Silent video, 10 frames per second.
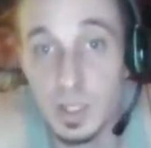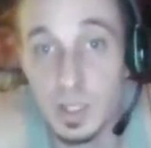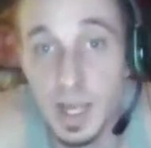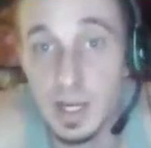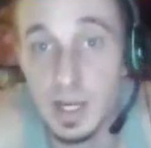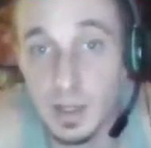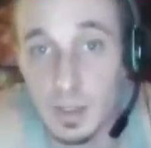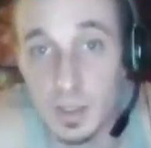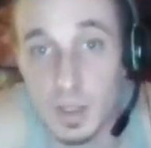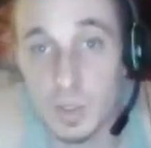higher,
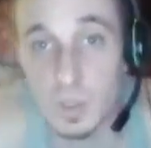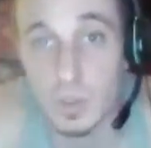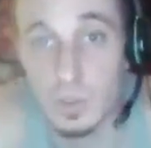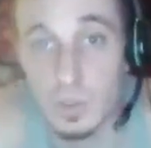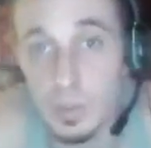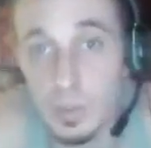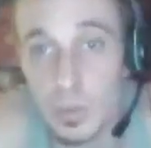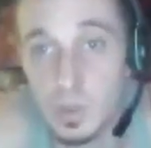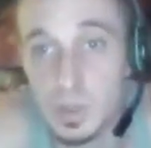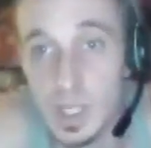all according with
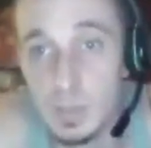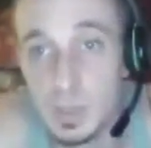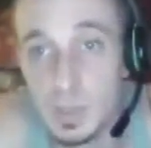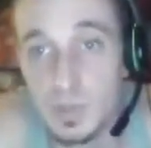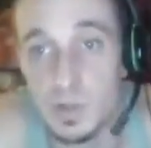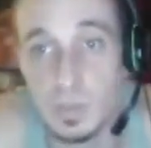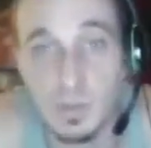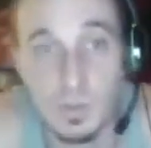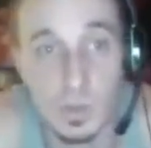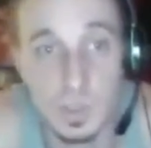well-established and firmly
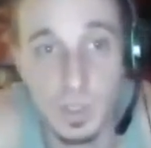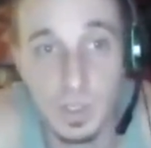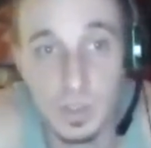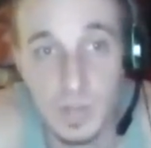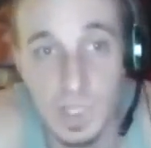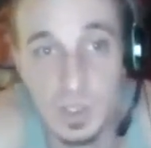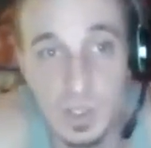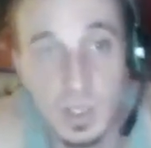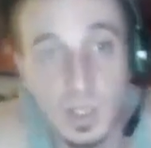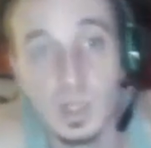enforced laws of nature.
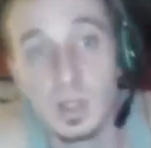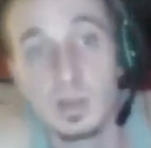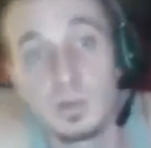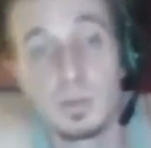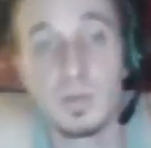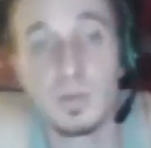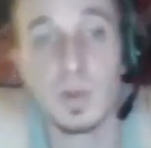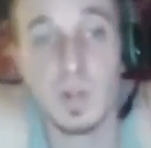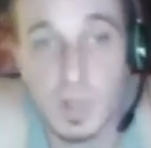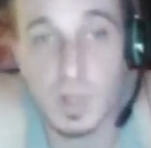If you
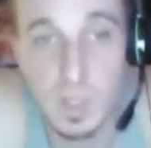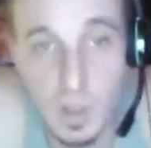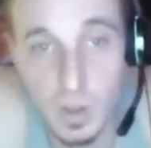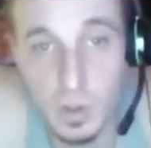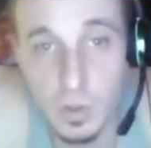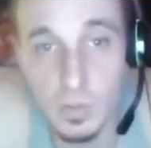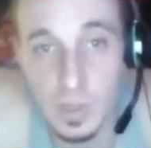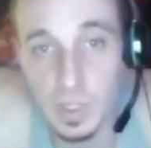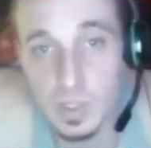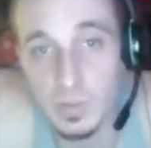prefer the old
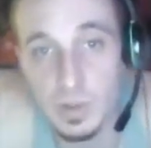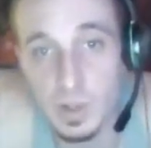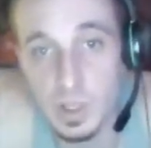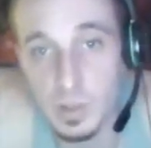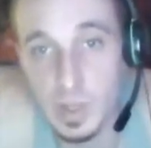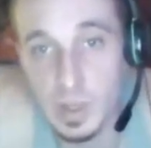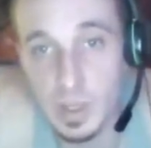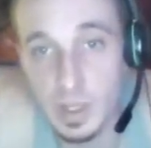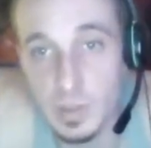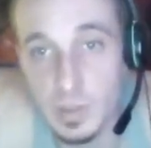figures of thought, you may
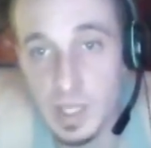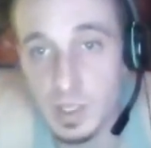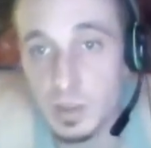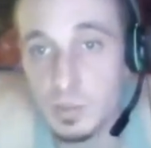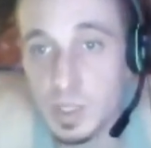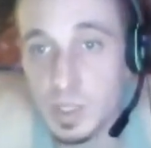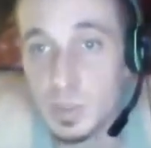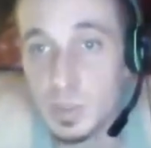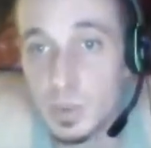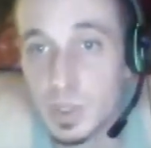think of the masculine
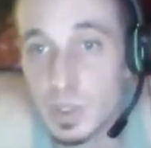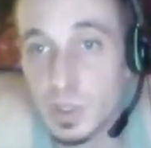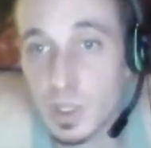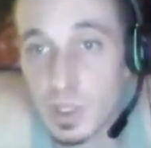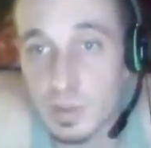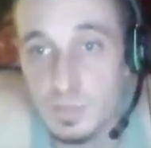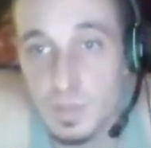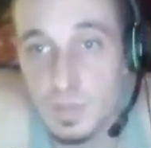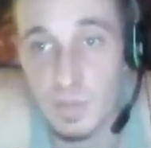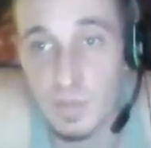principle as God,
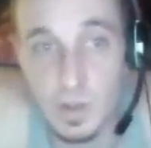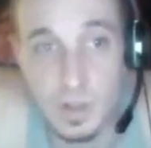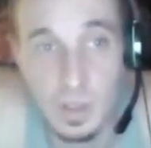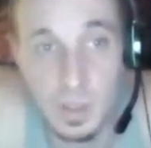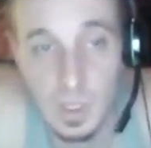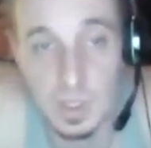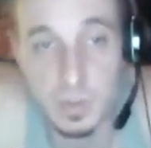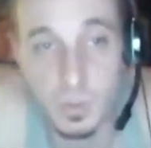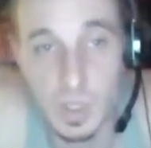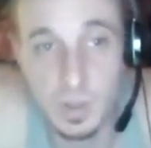the Father,
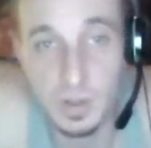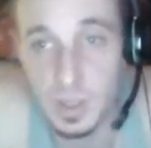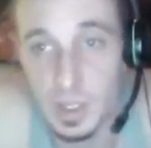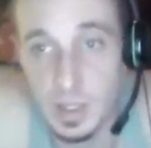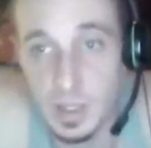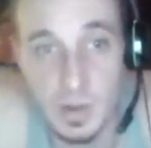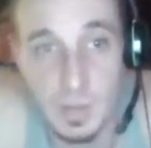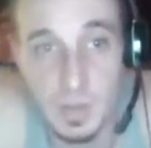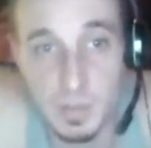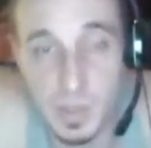and the
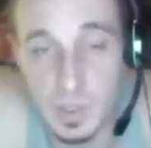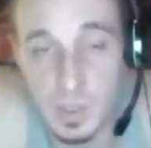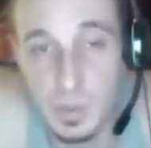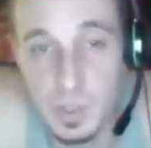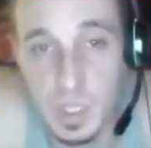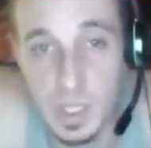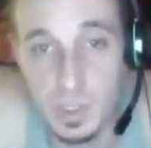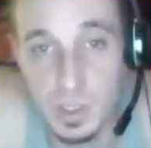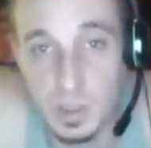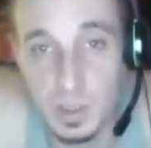feminine principle as
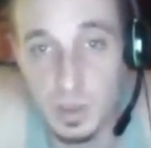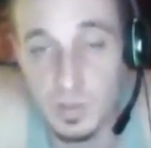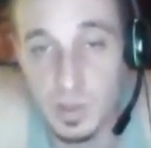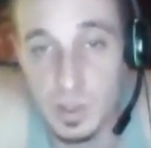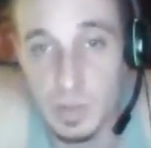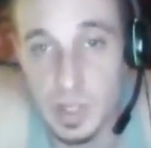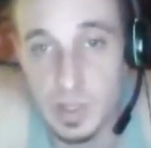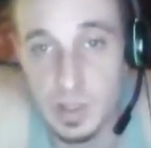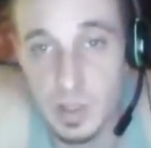nature, the universal mother,